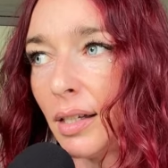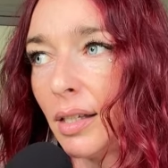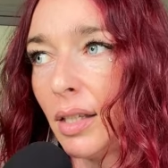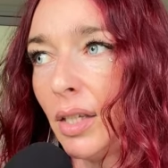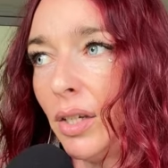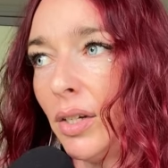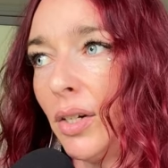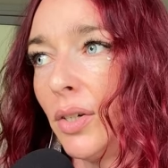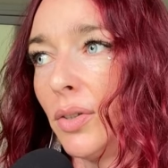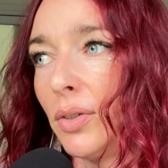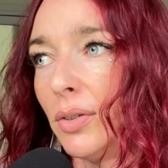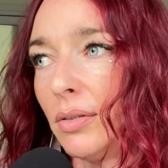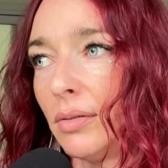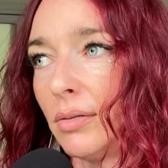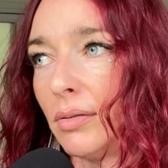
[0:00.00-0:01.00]
you
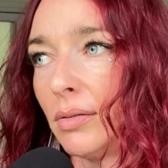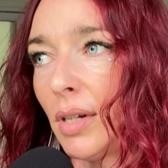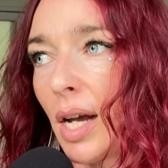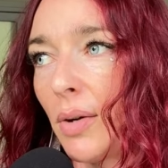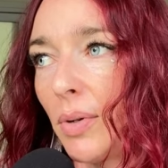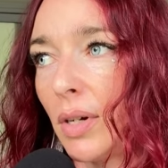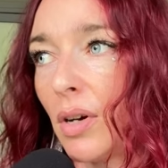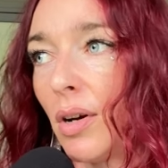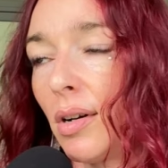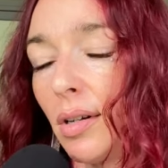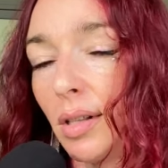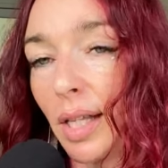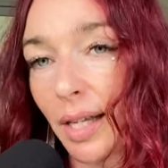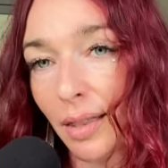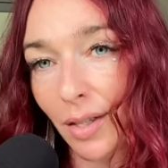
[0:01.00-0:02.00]
know, I would
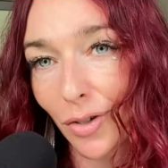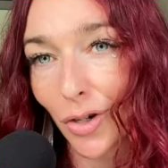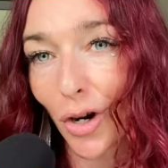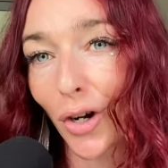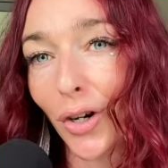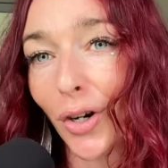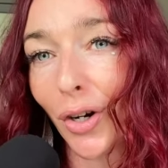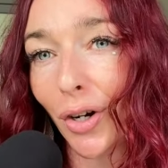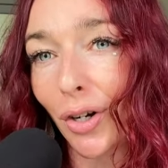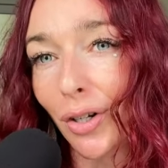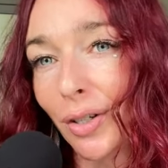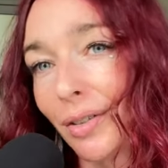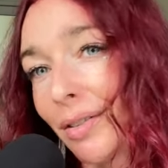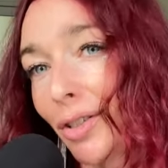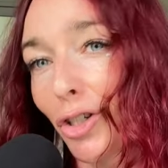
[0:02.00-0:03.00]
call like the
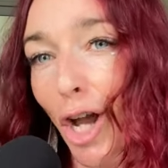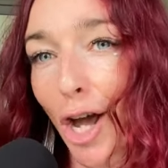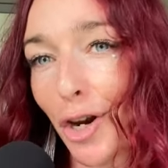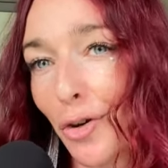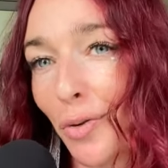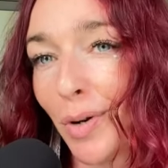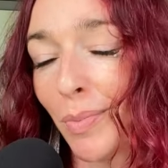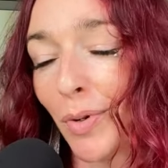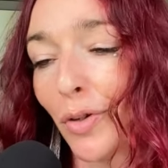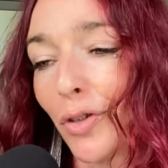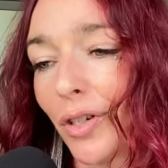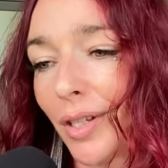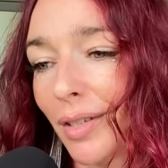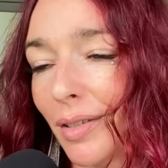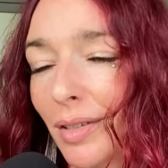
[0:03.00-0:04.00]
darker shadow
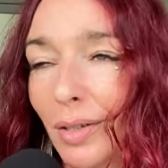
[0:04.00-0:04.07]
emotions.